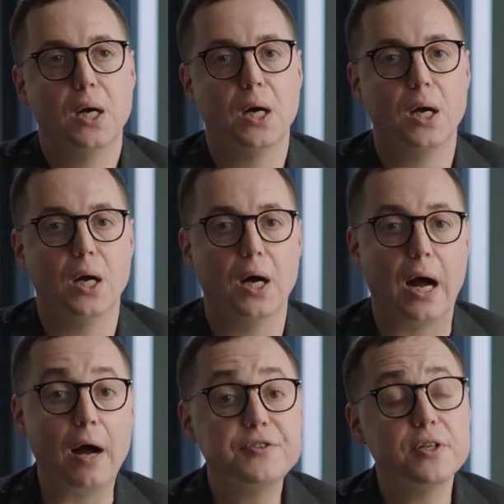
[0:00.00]

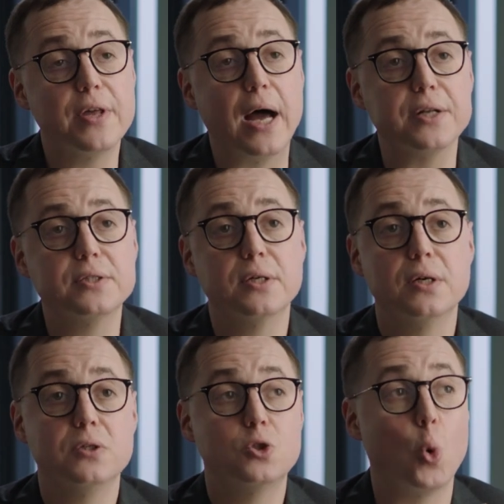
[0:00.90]
After that,
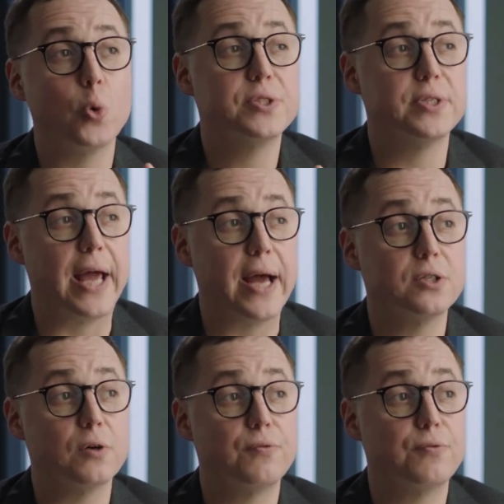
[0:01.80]
towards the
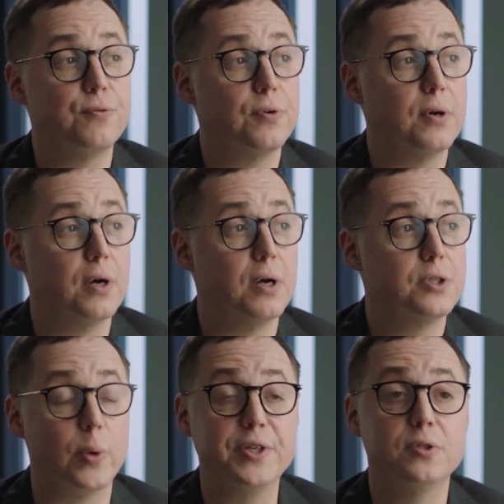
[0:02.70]
end of
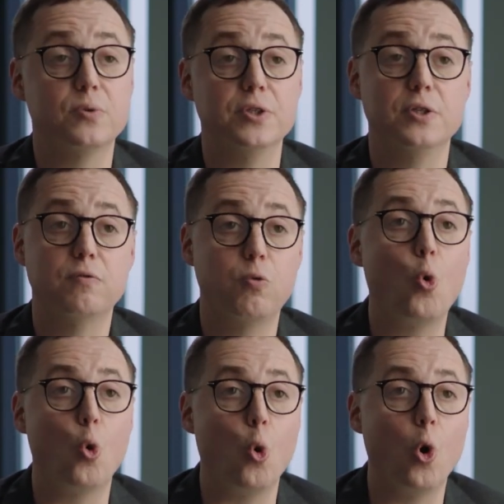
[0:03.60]

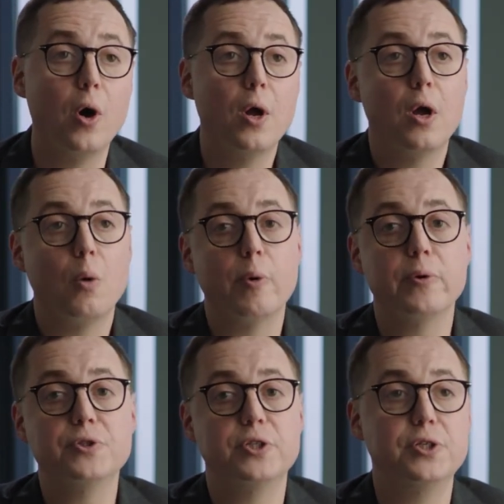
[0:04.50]
2024, we'll
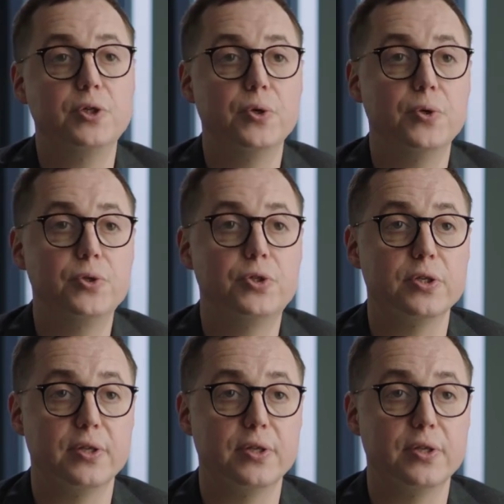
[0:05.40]
introduce